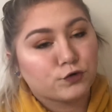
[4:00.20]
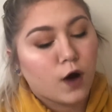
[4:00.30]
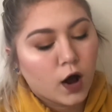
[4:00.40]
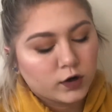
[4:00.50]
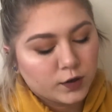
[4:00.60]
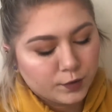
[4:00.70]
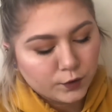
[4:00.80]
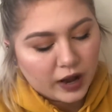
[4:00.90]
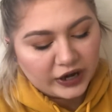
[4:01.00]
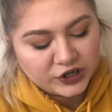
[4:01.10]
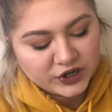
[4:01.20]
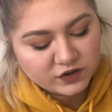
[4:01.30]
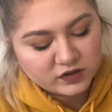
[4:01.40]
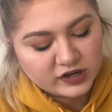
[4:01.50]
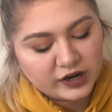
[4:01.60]
drawn to blue
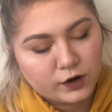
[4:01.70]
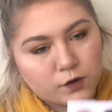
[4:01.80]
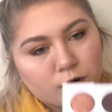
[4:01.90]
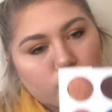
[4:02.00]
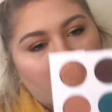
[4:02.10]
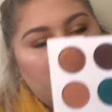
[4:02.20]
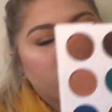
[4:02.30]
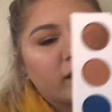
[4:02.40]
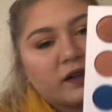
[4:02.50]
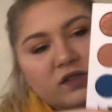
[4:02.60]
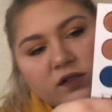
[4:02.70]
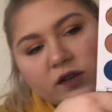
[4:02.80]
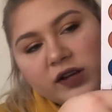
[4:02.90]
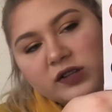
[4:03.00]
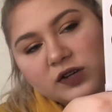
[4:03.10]
eyeshadows and I don't know why. Like,
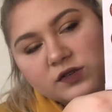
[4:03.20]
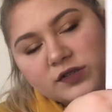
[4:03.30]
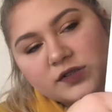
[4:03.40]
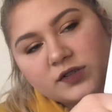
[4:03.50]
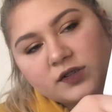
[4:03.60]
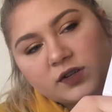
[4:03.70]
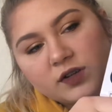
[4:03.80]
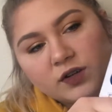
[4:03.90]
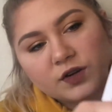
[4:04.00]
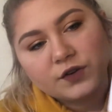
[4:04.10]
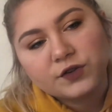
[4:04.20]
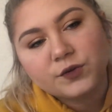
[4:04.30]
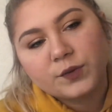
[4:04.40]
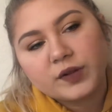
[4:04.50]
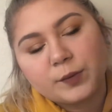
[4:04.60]
look at those. Those
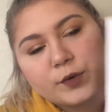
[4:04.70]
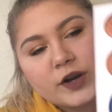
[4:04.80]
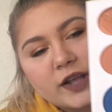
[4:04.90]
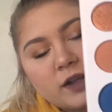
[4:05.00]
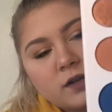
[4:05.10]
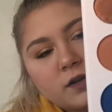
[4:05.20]
are really pretty.